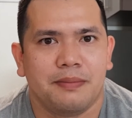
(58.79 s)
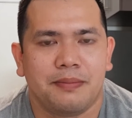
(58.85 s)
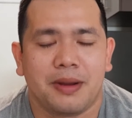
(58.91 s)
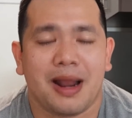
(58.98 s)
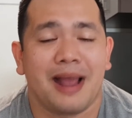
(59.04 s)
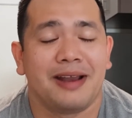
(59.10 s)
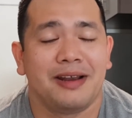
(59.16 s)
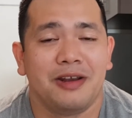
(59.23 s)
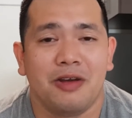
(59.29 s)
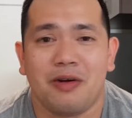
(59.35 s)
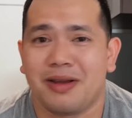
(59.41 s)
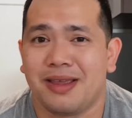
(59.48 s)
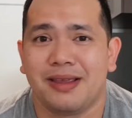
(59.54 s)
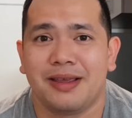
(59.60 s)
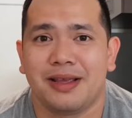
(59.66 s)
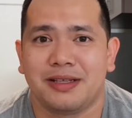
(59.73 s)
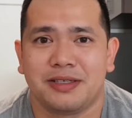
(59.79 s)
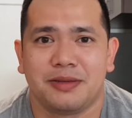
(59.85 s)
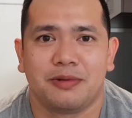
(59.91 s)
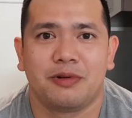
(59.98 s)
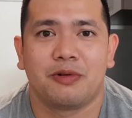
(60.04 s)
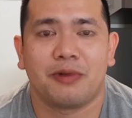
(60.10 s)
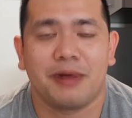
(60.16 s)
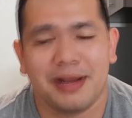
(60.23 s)
But I know I can get
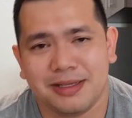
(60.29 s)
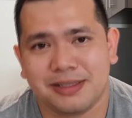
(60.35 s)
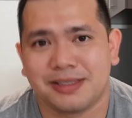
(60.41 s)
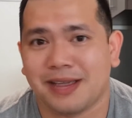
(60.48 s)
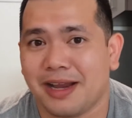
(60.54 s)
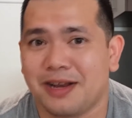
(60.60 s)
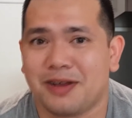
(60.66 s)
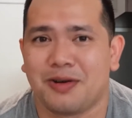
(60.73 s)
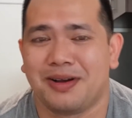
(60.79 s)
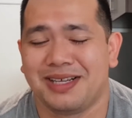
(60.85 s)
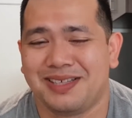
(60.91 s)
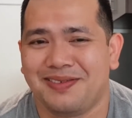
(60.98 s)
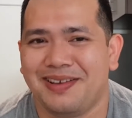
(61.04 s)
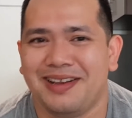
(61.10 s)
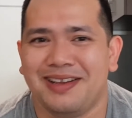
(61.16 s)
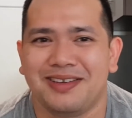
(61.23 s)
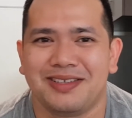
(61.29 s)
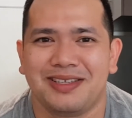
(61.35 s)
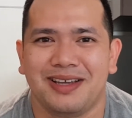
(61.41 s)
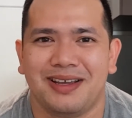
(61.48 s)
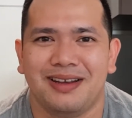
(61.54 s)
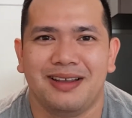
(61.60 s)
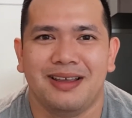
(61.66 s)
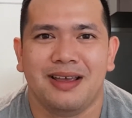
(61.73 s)
some great side quest videos
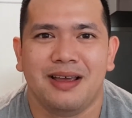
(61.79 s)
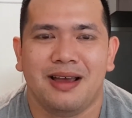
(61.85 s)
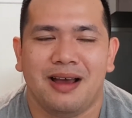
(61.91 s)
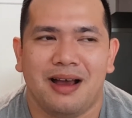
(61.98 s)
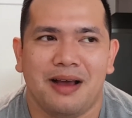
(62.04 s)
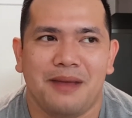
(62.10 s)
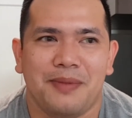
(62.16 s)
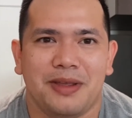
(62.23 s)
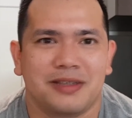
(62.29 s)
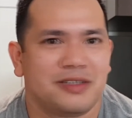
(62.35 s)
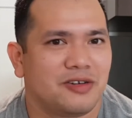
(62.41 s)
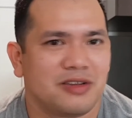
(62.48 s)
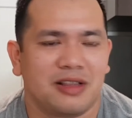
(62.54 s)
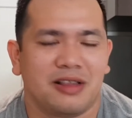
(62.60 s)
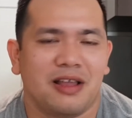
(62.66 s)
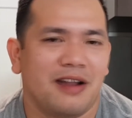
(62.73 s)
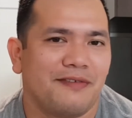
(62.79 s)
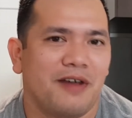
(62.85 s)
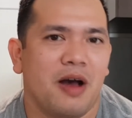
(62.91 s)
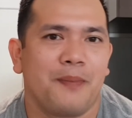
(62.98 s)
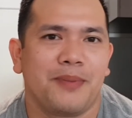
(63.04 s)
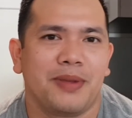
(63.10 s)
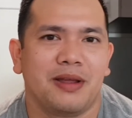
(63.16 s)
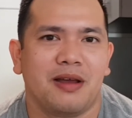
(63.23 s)
done because there's a lot of
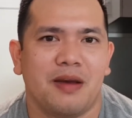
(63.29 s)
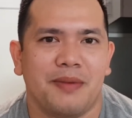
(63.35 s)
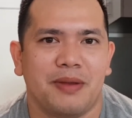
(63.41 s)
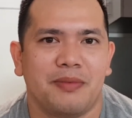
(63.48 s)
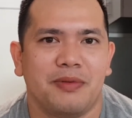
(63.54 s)
up and coming